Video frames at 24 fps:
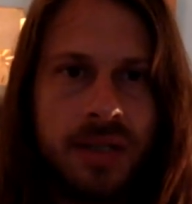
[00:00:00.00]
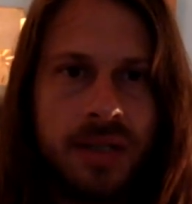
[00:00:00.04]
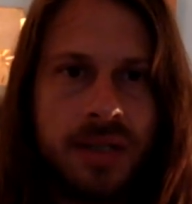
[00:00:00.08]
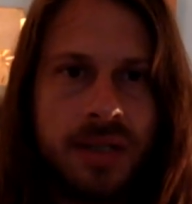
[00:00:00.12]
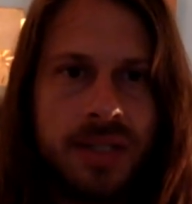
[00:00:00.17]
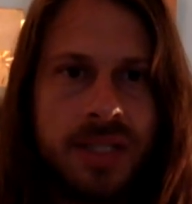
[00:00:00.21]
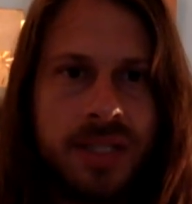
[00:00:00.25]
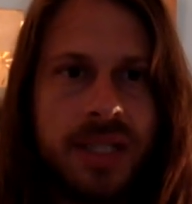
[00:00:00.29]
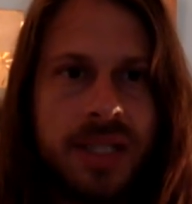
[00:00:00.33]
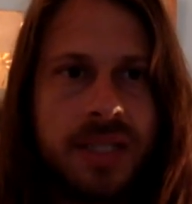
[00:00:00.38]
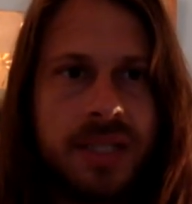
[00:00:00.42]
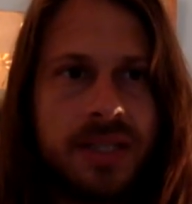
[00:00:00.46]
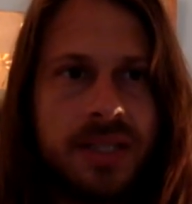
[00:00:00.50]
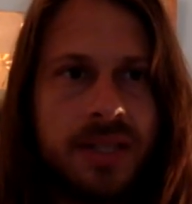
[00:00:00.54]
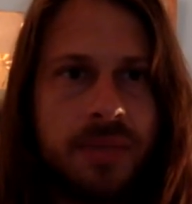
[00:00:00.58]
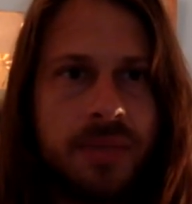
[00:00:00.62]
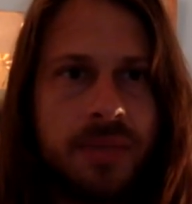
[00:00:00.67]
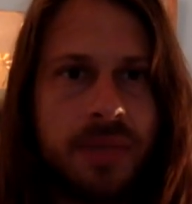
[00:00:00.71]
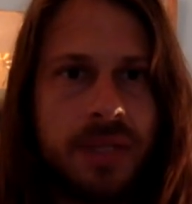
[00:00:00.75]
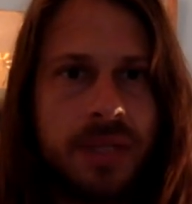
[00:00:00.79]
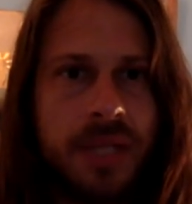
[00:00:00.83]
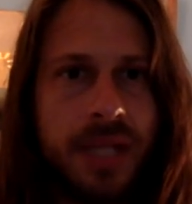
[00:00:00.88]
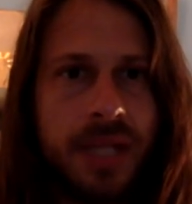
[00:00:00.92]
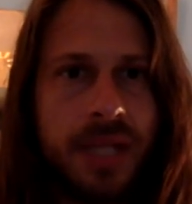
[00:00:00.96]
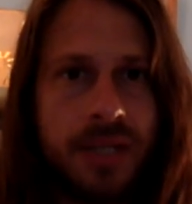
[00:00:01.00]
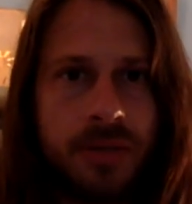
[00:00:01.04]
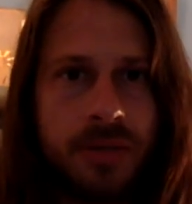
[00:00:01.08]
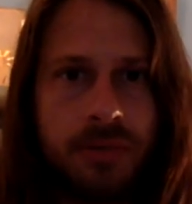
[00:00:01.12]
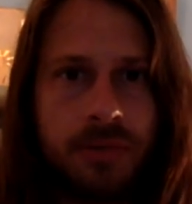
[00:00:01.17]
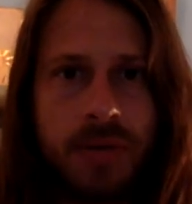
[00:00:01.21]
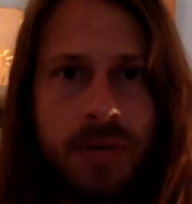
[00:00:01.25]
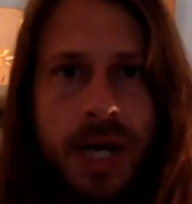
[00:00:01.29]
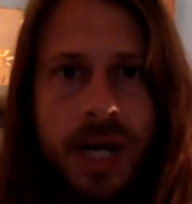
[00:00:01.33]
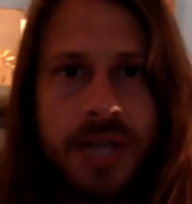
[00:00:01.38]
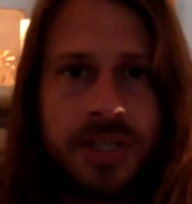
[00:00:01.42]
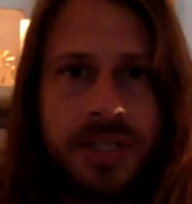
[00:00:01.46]
seeing something that your
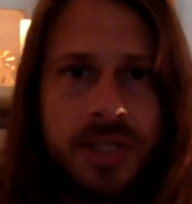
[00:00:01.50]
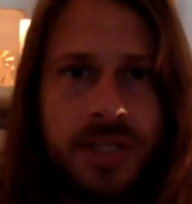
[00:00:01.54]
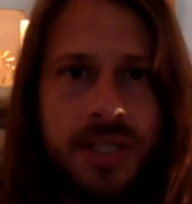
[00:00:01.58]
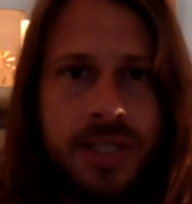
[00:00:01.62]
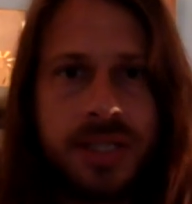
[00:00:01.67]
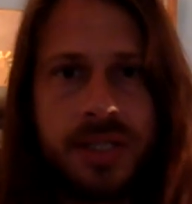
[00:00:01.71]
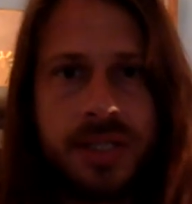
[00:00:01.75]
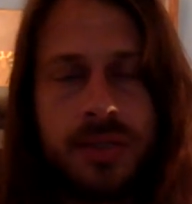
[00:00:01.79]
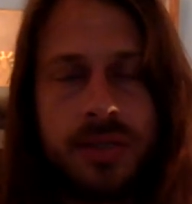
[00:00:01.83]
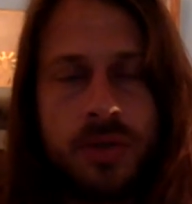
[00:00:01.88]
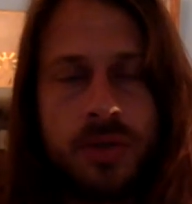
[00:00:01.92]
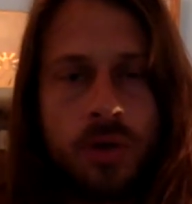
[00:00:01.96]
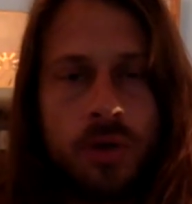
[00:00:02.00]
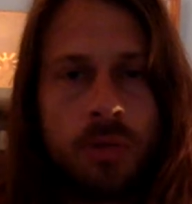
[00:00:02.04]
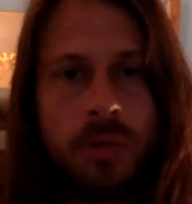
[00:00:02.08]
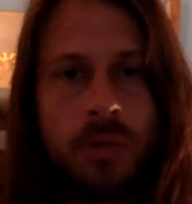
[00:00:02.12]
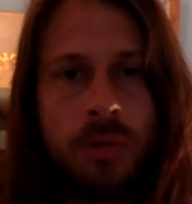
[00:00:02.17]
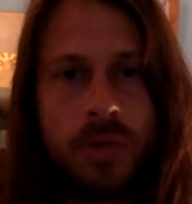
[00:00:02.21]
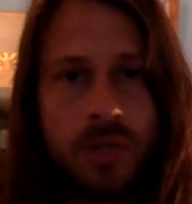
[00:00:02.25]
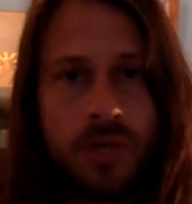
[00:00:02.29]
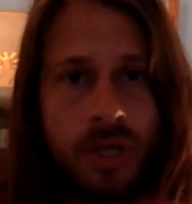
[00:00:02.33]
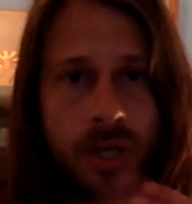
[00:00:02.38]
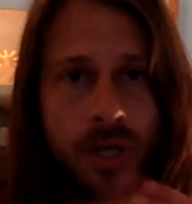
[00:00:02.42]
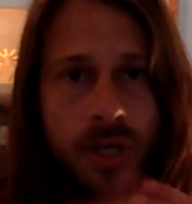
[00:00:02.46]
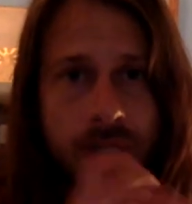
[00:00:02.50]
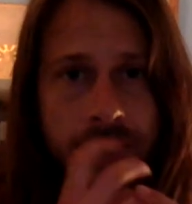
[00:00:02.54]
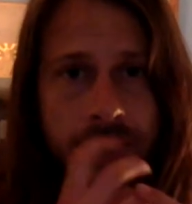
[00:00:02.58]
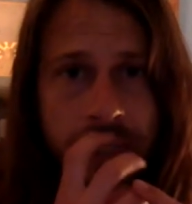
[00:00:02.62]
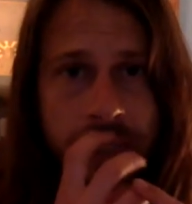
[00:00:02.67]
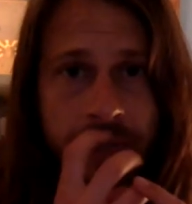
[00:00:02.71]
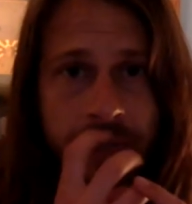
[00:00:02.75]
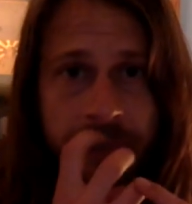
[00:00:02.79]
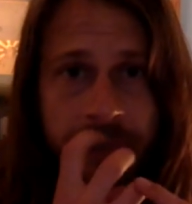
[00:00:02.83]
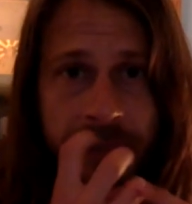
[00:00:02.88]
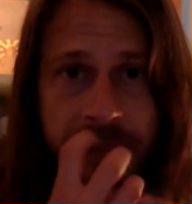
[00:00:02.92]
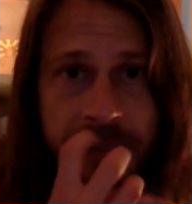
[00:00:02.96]
Rashis and normal chart
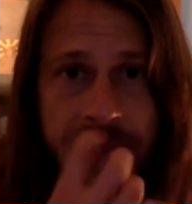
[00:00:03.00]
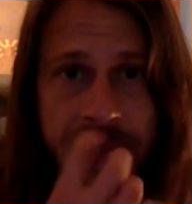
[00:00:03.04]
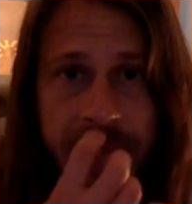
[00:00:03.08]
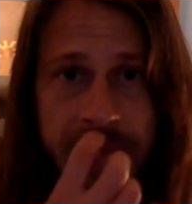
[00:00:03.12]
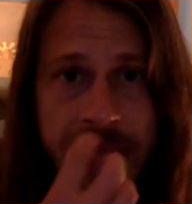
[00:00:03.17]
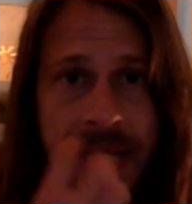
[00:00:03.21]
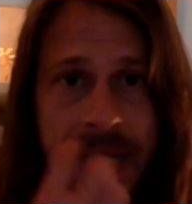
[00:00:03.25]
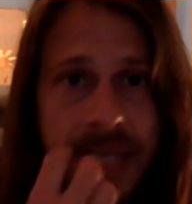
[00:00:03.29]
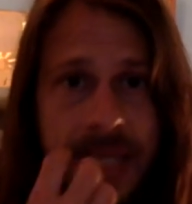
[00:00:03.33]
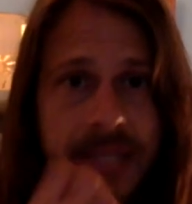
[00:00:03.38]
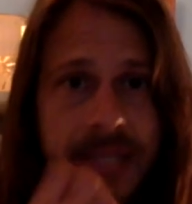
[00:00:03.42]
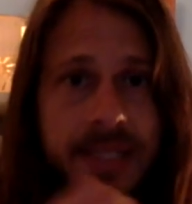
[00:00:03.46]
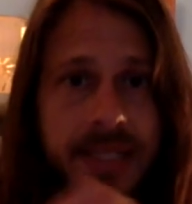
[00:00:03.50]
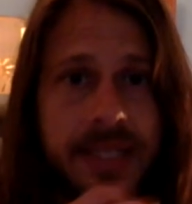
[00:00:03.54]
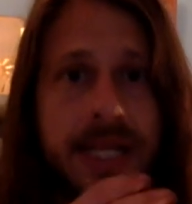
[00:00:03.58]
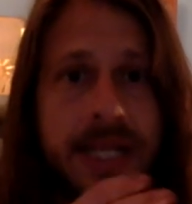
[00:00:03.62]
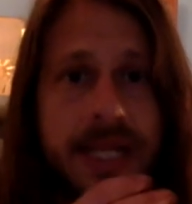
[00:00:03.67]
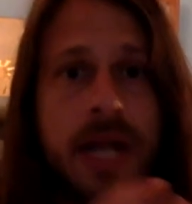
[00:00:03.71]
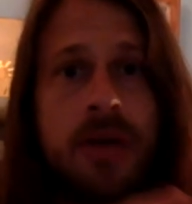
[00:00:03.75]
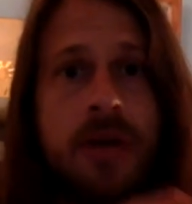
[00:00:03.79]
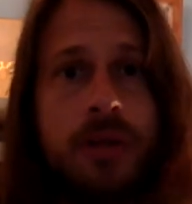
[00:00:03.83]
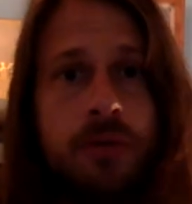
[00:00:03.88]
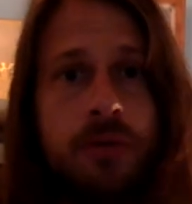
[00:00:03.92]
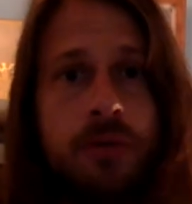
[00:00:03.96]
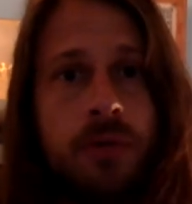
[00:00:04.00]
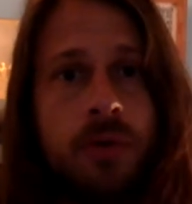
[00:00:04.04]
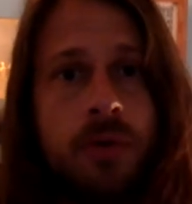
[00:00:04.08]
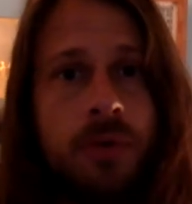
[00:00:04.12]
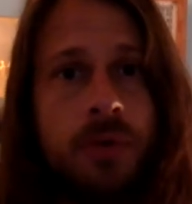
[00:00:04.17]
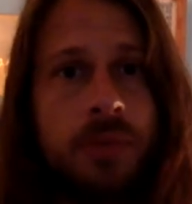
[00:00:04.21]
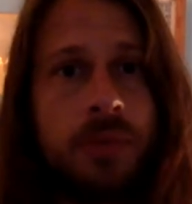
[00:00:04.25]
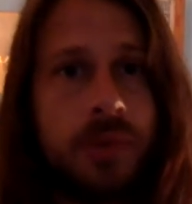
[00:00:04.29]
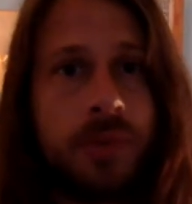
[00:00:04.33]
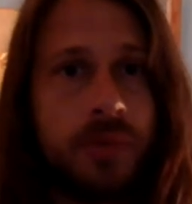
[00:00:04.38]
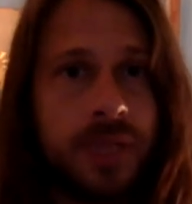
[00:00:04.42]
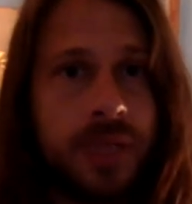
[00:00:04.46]
stuff is accounting for,
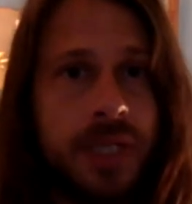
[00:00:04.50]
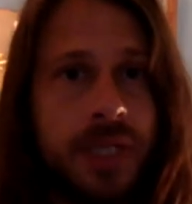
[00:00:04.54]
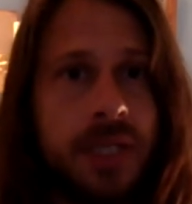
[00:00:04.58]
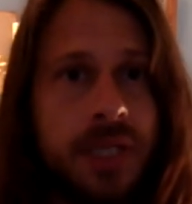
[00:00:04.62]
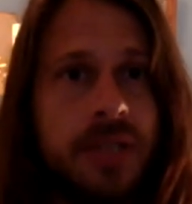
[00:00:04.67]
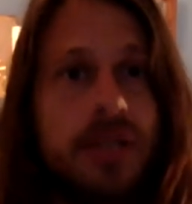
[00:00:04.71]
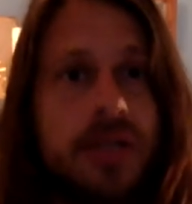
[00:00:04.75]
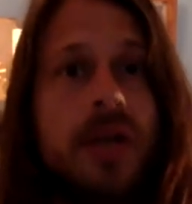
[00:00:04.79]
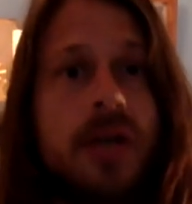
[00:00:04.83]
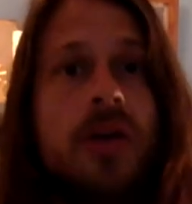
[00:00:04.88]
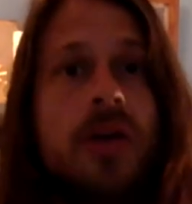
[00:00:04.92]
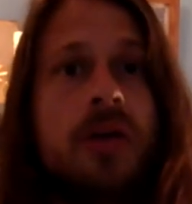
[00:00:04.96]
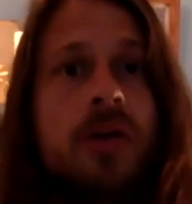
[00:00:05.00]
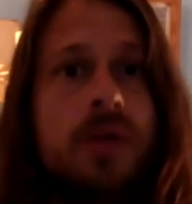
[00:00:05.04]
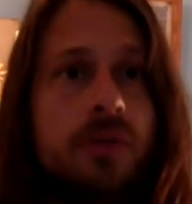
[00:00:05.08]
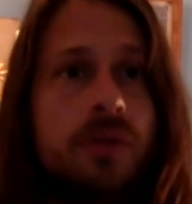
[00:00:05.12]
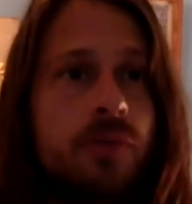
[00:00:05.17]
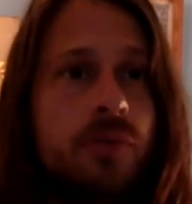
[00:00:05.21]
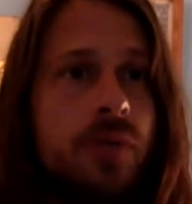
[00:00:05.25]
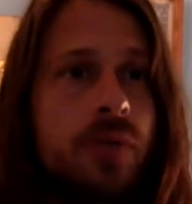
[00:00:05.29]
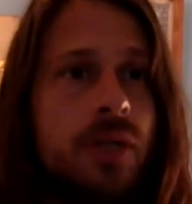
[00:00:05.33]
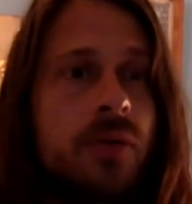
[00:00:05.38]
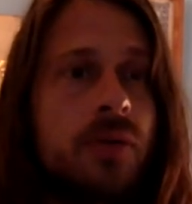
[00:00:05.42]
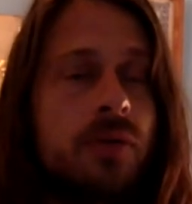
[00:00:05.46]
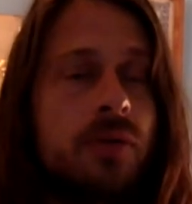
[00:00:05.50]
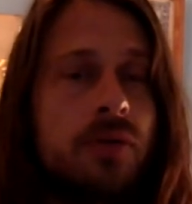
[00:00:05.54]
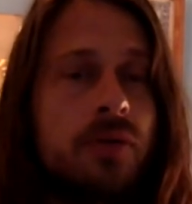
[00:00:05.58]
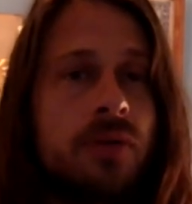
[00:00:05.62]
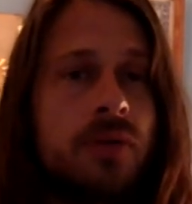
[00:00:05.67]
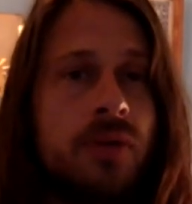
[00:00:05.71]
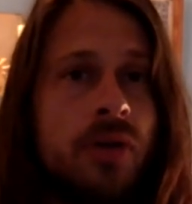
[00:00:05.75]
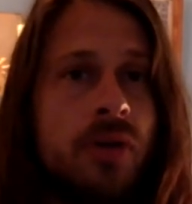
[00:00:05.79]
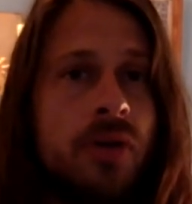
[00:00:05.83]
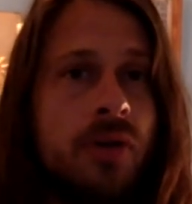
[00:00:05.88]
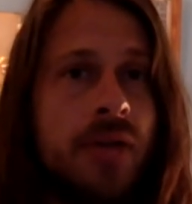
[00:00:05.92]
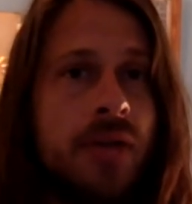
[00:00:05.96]
but we didn't know if we don't
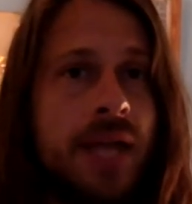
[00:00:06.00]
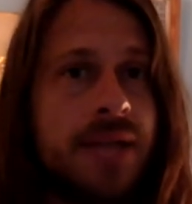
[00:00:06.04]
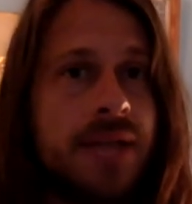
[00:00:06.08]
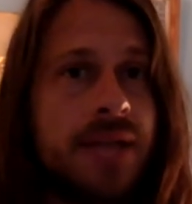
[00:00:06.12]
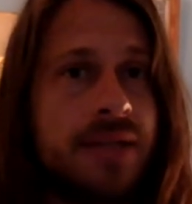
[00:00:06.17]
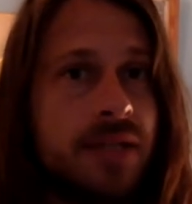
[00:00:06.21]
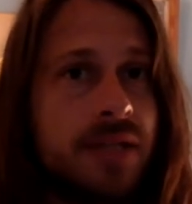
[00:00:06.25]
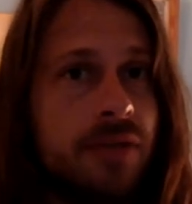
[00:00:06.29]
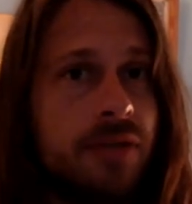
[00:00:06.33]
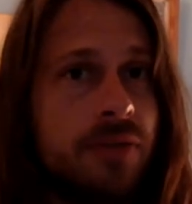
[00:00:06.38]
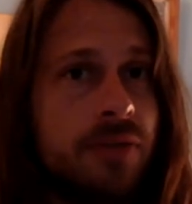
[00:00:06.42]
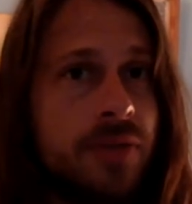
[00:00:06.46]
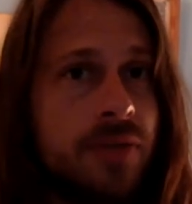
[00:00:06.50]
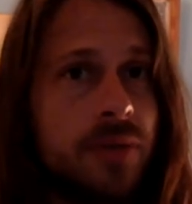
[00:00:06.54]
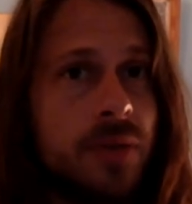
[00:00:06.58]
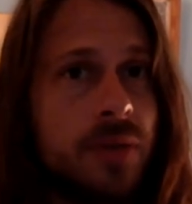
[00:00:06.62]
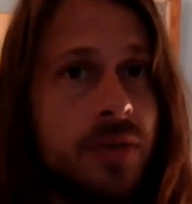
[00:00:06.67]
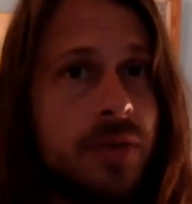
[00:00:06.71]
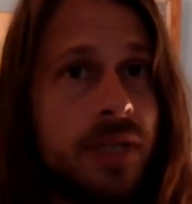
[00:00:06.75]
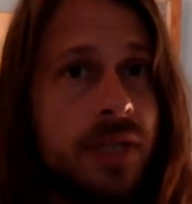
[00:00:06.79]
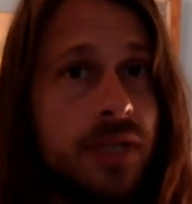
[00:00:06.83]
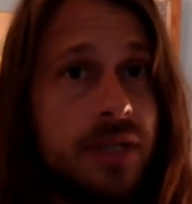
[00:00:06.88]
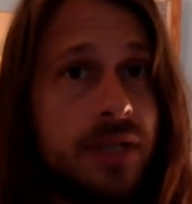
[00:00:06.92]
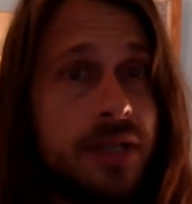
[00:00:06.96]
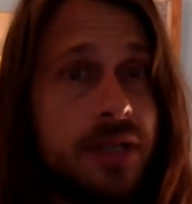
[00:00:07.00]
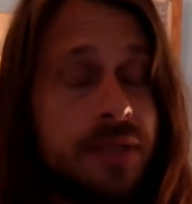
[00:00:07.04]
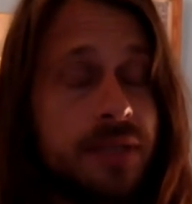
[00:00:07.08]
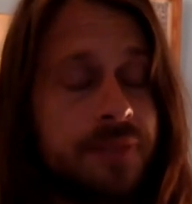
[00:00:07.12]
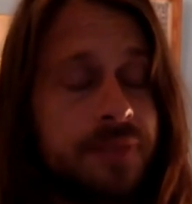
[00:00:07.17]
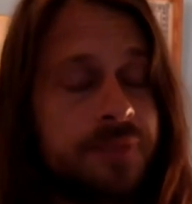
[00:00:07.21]
know that stuff as well either.